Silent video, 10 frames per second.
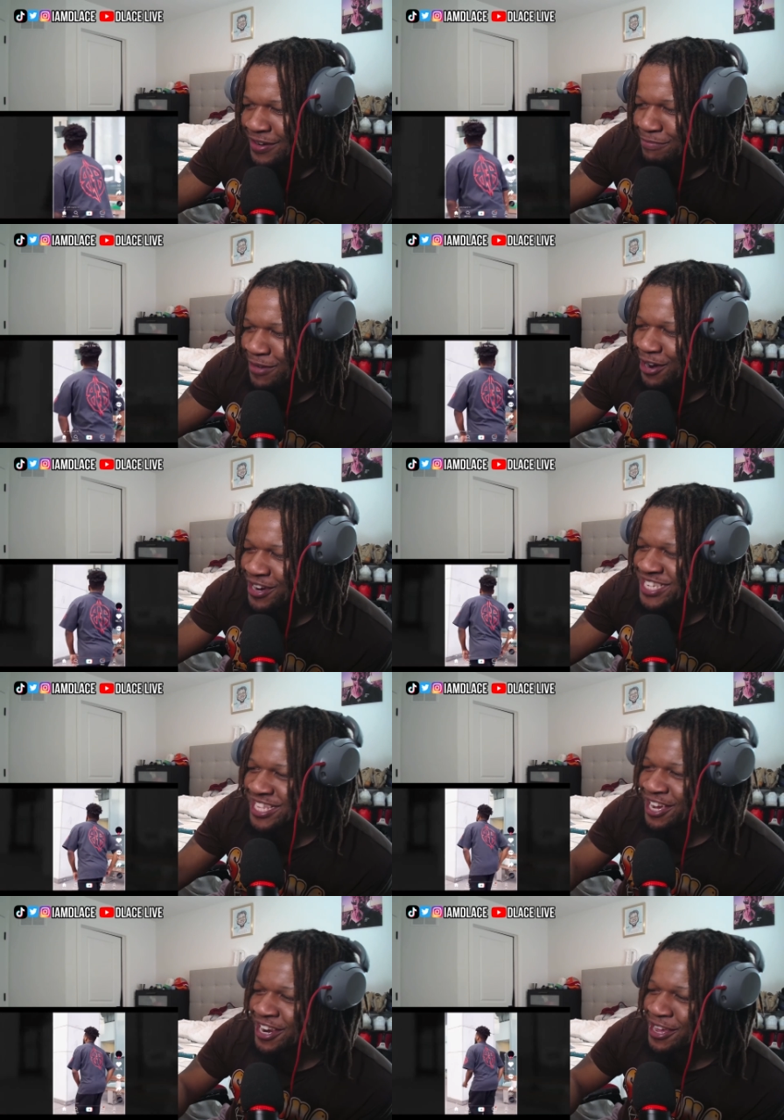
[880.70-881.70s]
Bro, this
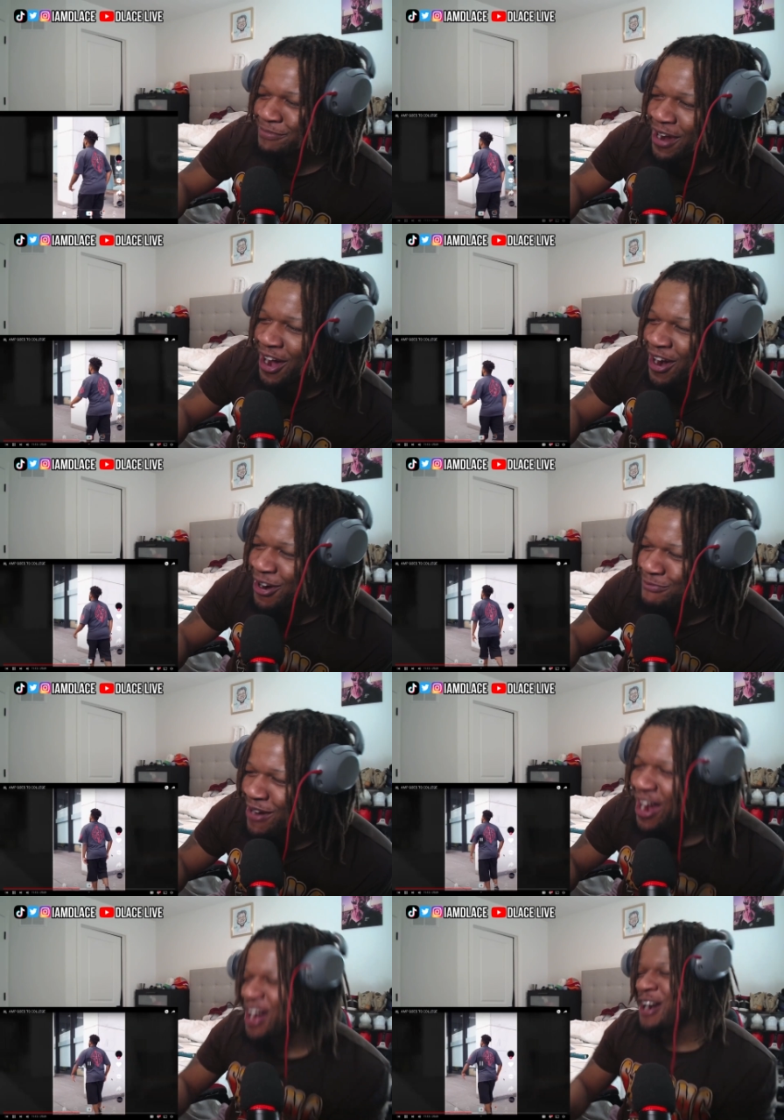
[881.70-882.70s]
literally, bro,
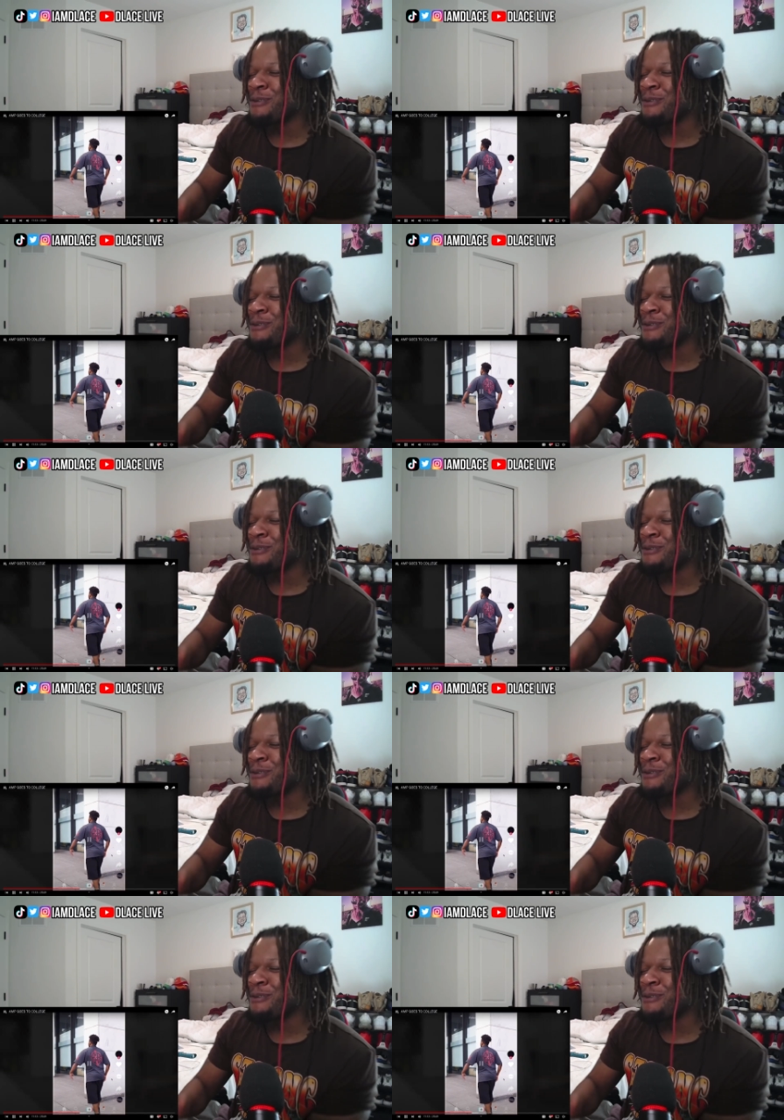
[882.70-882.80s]
bro,